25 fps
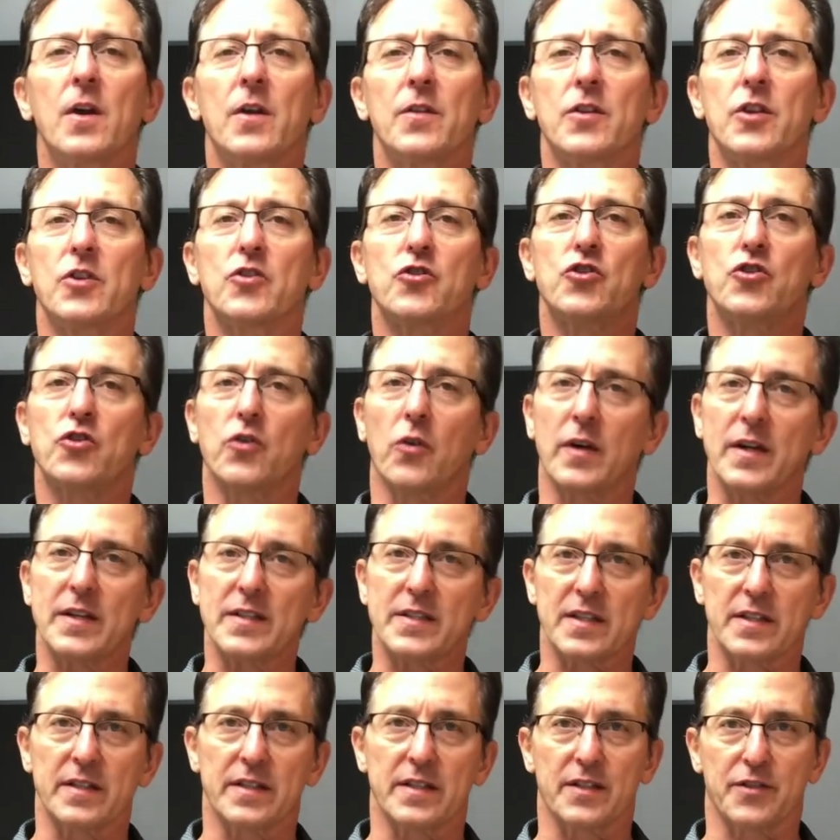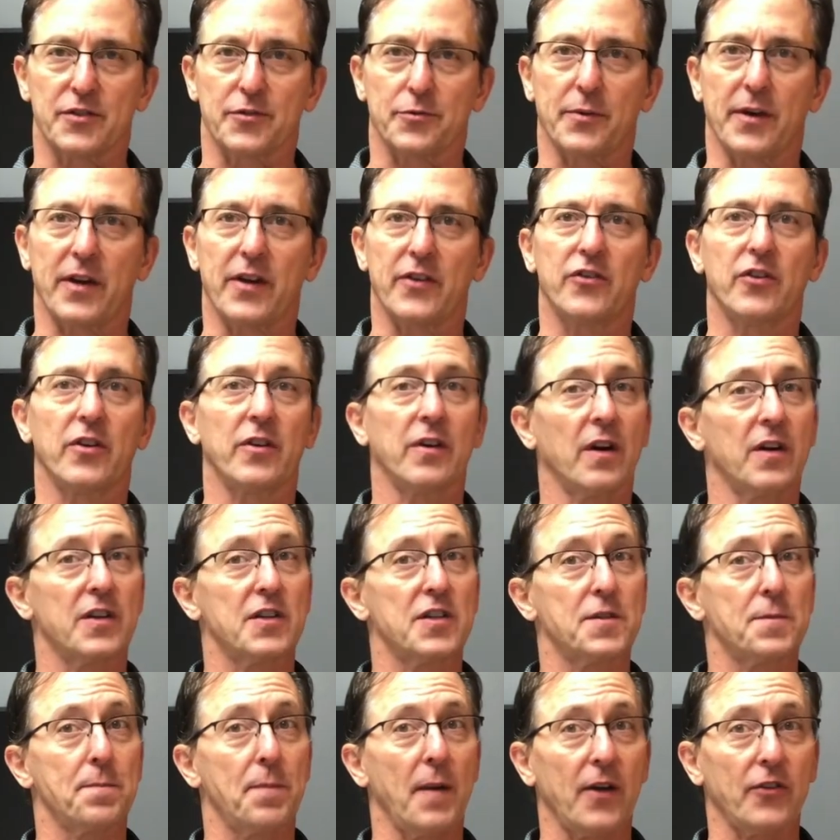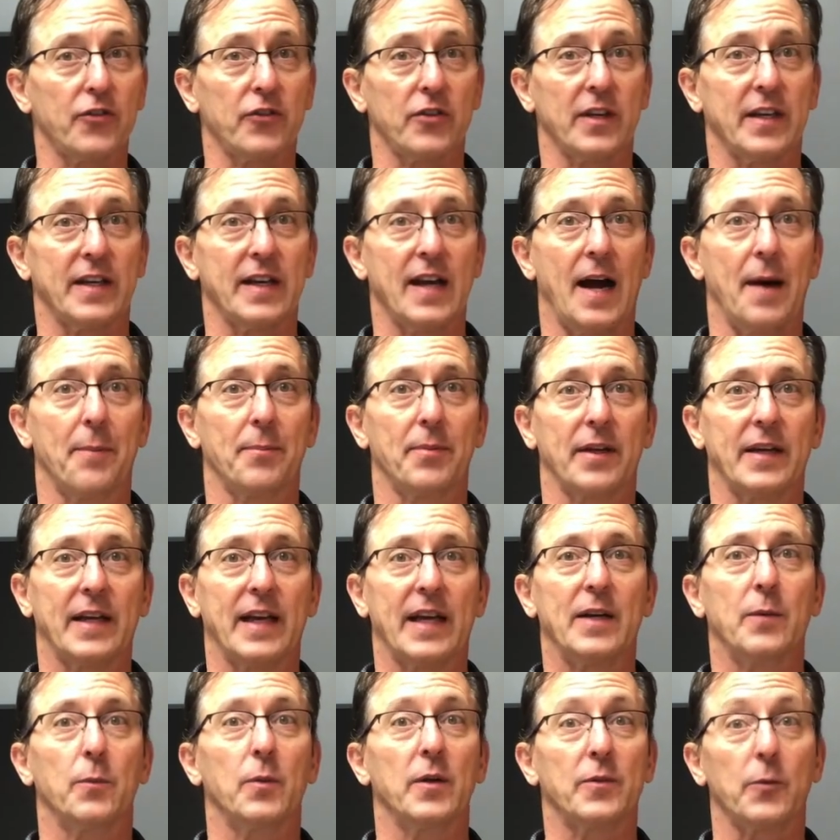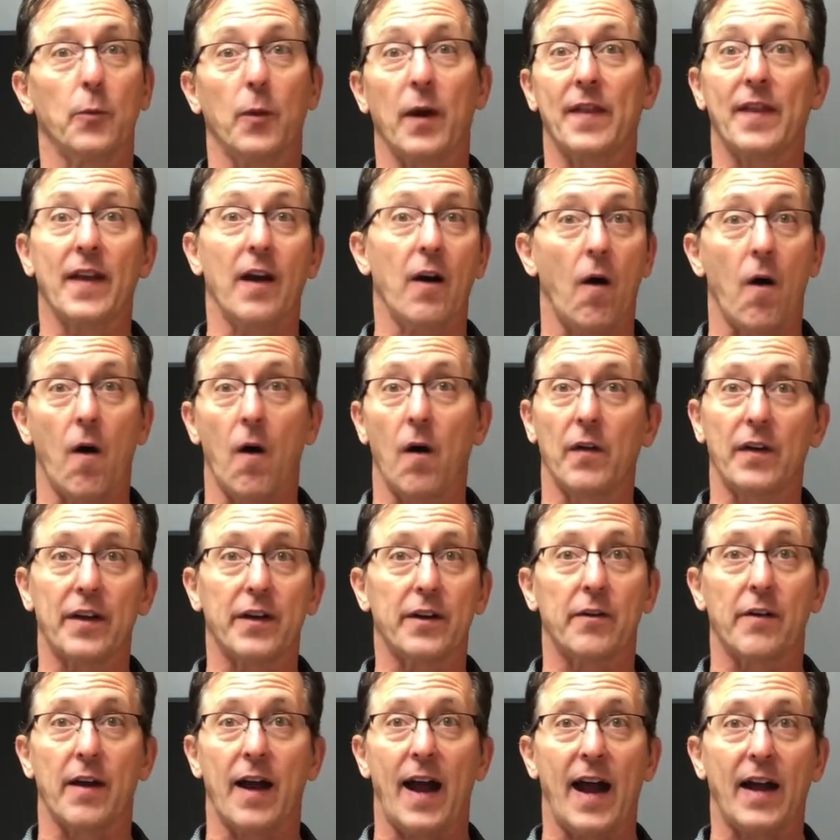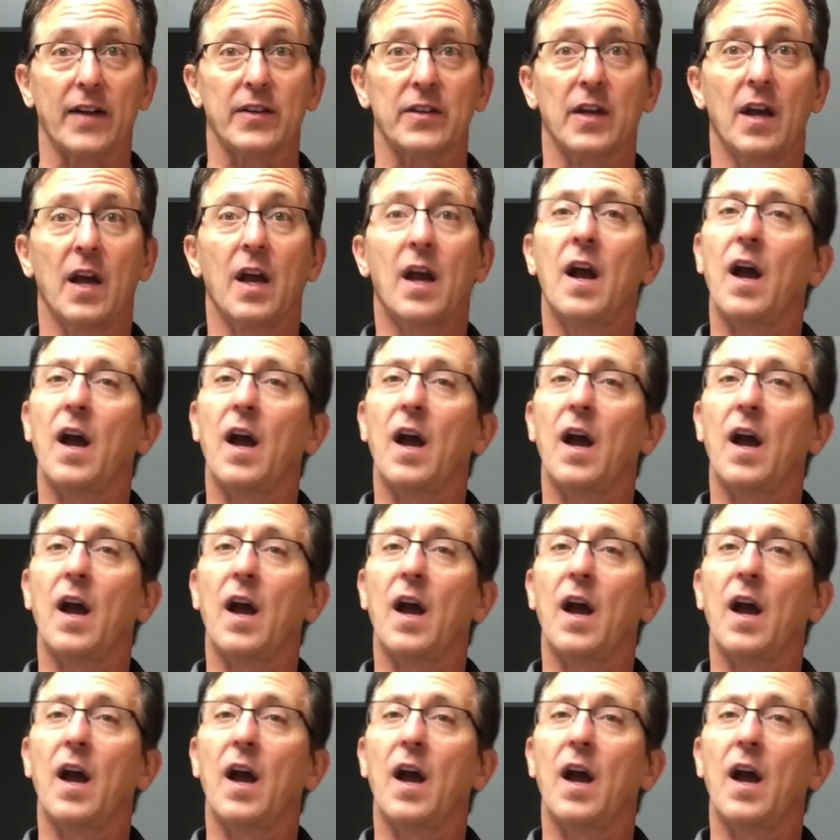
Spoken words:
The joints in this region are especially complicated with the way they all interact